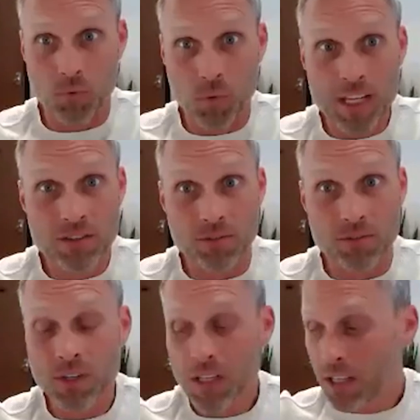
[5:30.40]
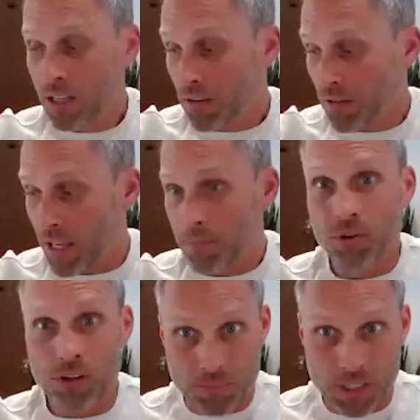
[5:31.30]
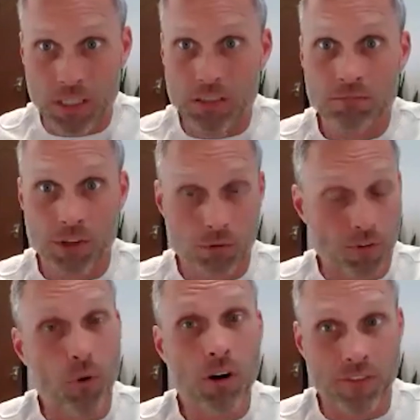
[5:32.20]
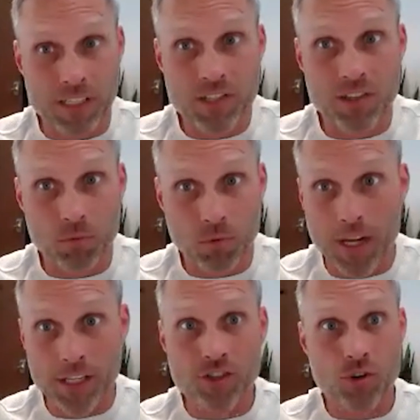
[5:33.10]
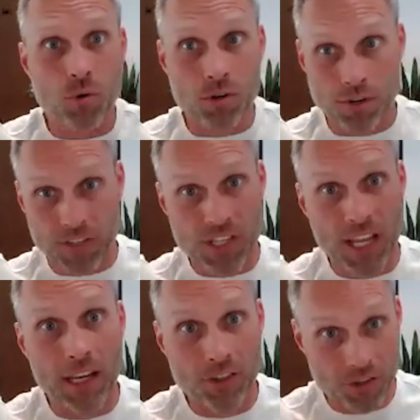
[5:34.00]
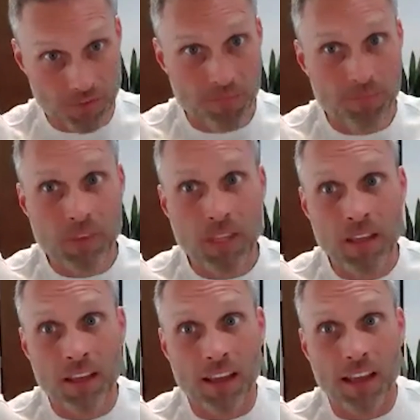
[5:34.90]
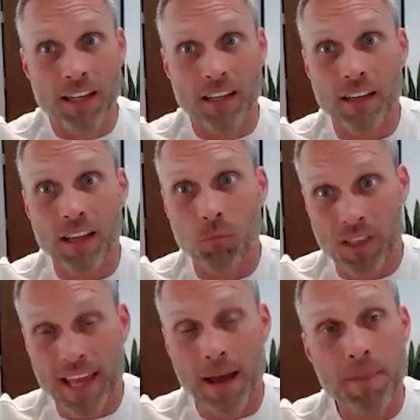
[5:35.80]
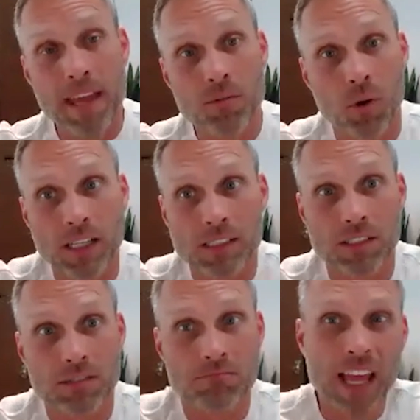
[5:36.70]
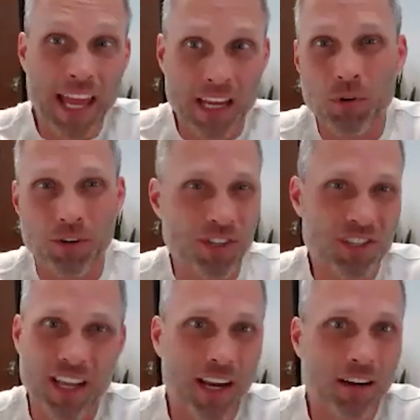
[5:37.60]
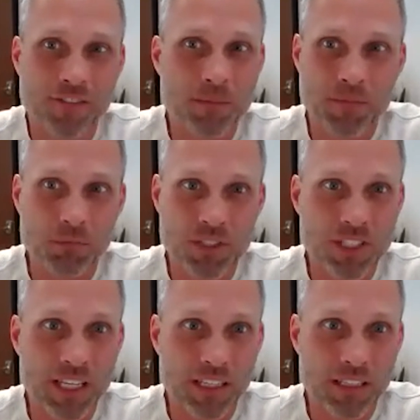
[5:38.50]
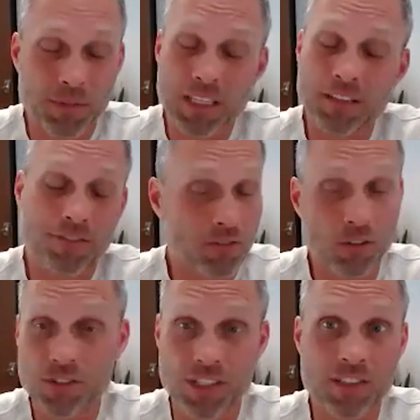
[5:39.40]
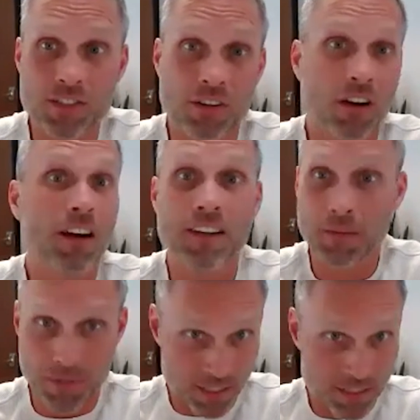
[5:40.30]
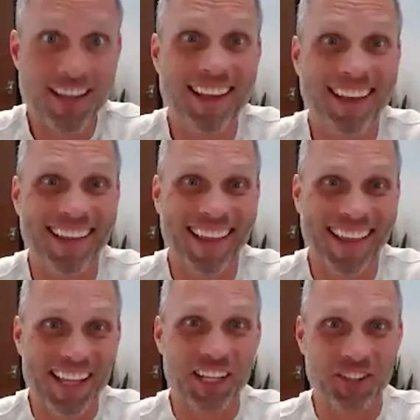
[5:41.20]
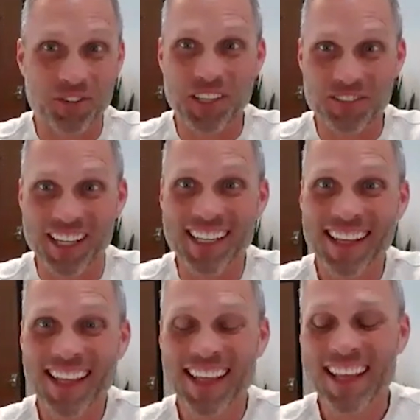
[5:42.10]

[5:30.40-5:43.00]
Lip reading: I went to, they put me, there were four of us that were on each corner of the stage. And what that meant was, A, we're just there if something was needed. B, front row seats are hard to beat at a Tony event.